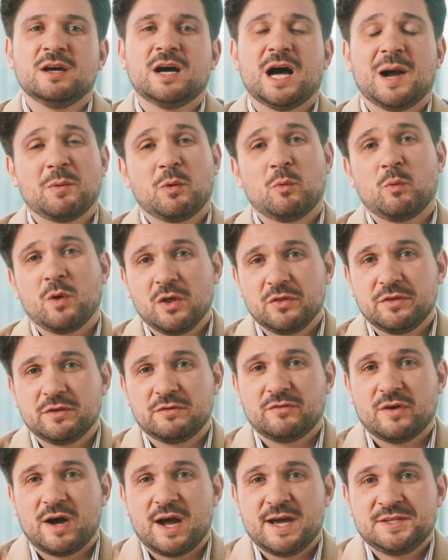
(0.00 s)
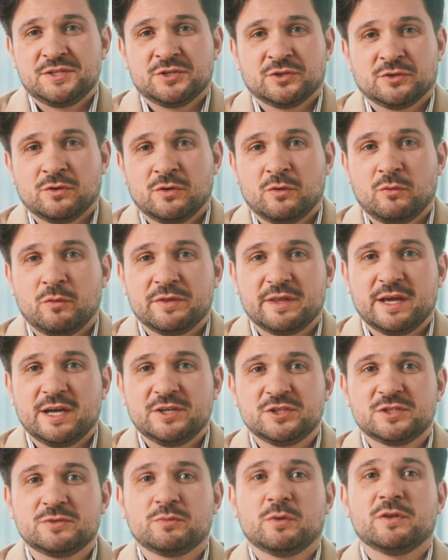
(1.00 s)
I'm a wealth advisor with
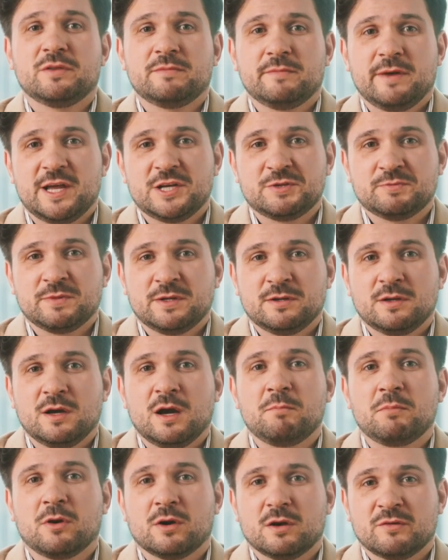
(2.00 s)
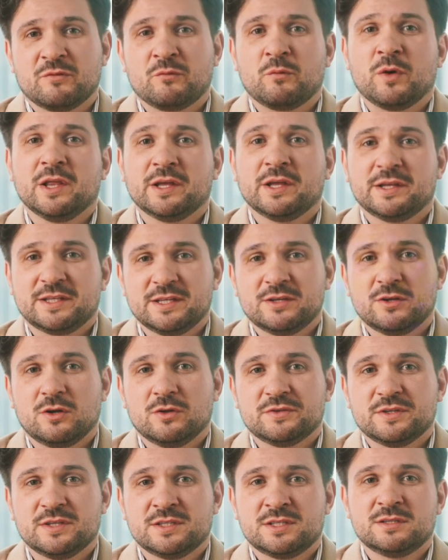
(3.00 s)
Aegis Wealth Management, a part of Wellington
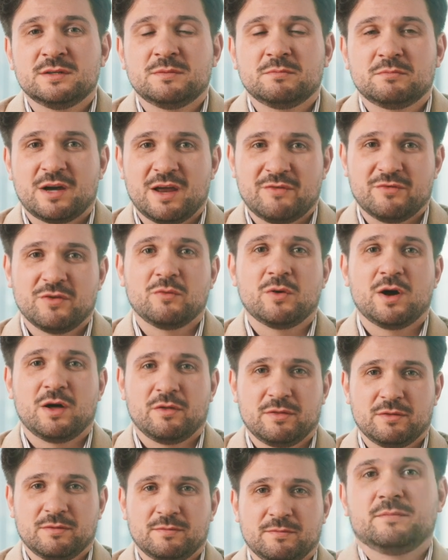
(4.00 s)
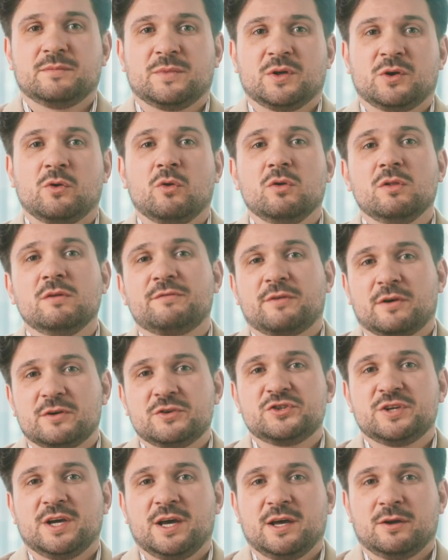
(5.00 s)
Altus Private Wealth. The goal of our
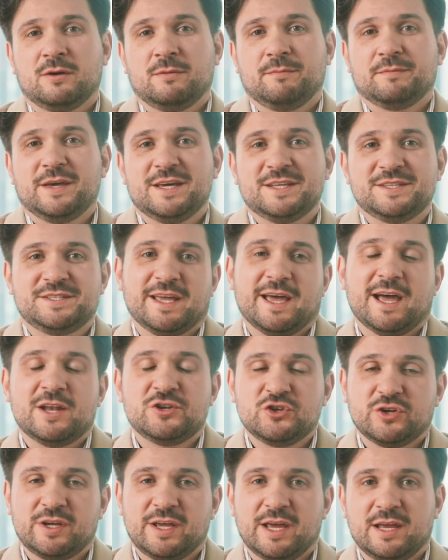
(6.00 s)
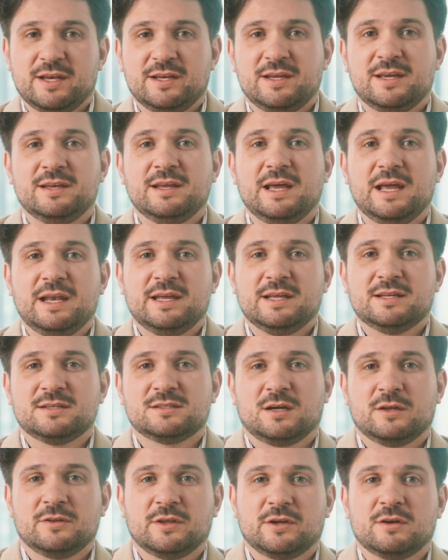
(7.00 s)
channel is to educate Canadians
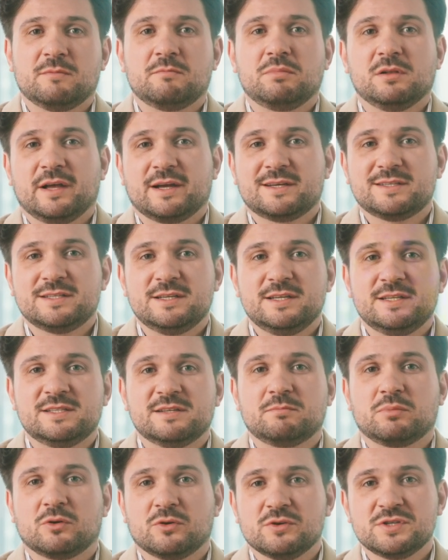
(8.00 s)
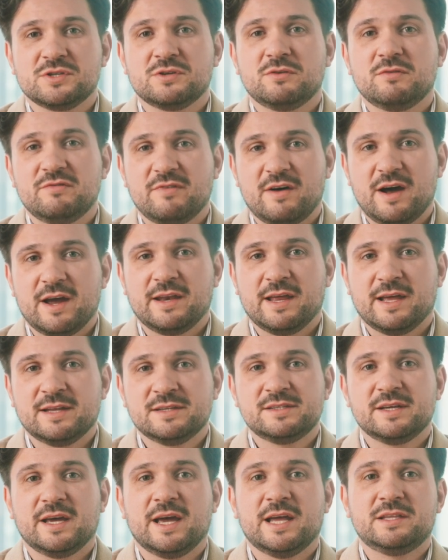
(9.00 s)
on the complexities of personal
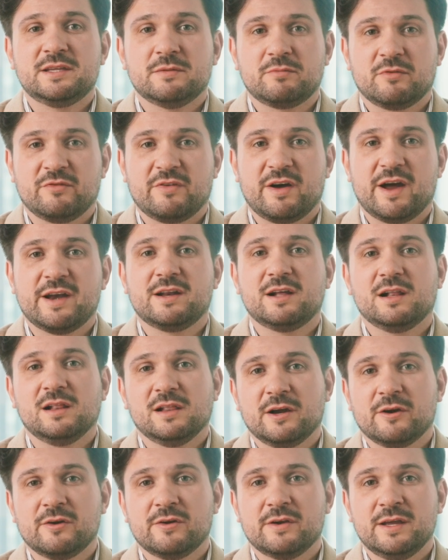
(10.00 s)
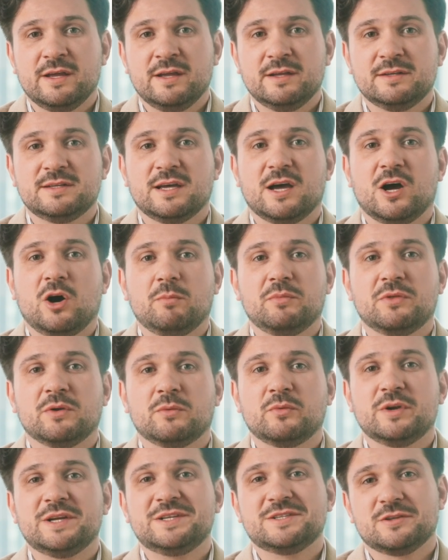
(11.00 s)
finance and to provide clarity to help
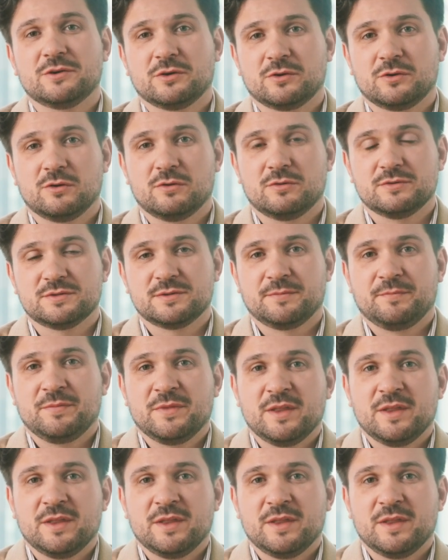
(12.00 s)
them reach their goals.